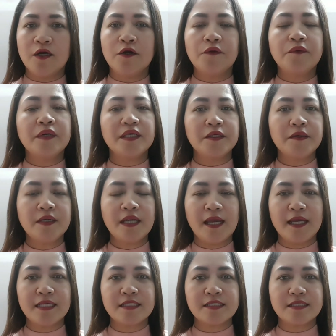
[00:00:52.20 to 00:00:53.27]
When you're
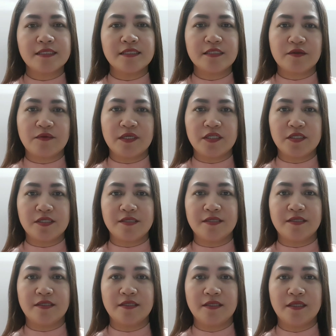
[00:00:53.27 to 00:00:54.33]
asked this
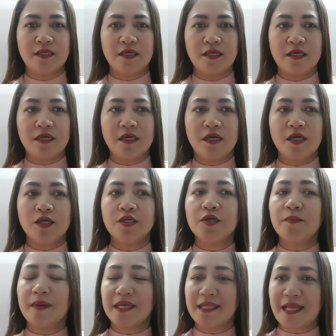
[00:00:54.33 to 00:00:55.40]
question, you
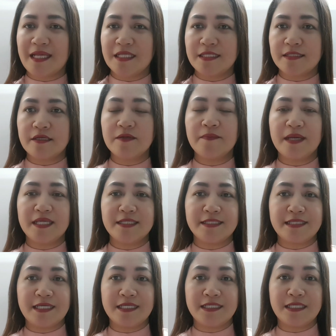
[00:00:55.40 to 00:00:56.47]
might answer by
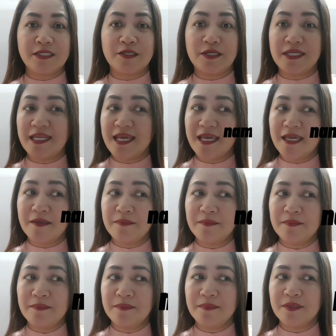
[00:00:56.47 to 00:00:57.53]
stating your name,
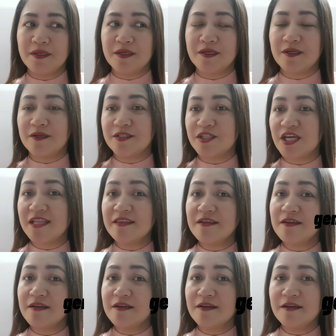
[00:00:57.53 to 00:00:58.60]
your
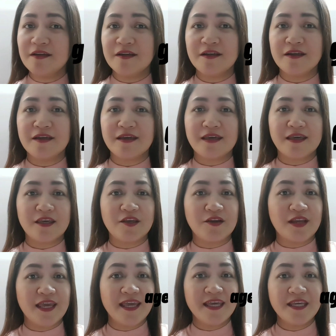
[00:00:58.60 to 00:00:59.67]
gender, your
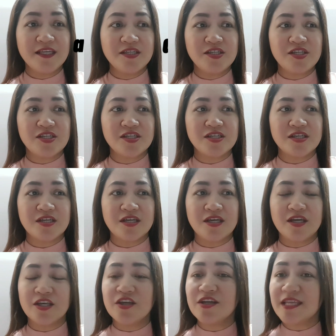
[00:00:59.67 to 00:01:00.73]
age,
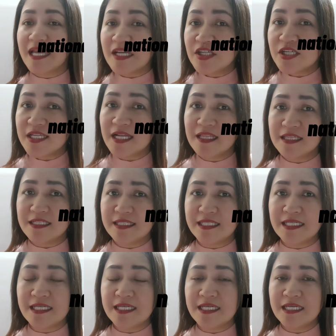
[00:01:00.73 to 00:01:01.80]
your
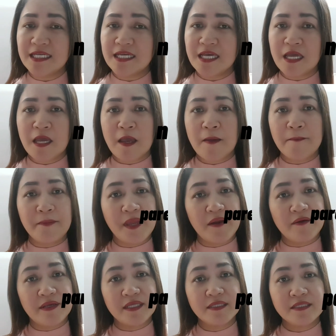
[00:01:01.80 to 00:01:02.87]
nationality,
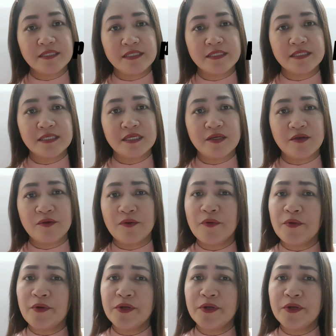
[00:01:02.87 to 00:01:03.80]
parents, or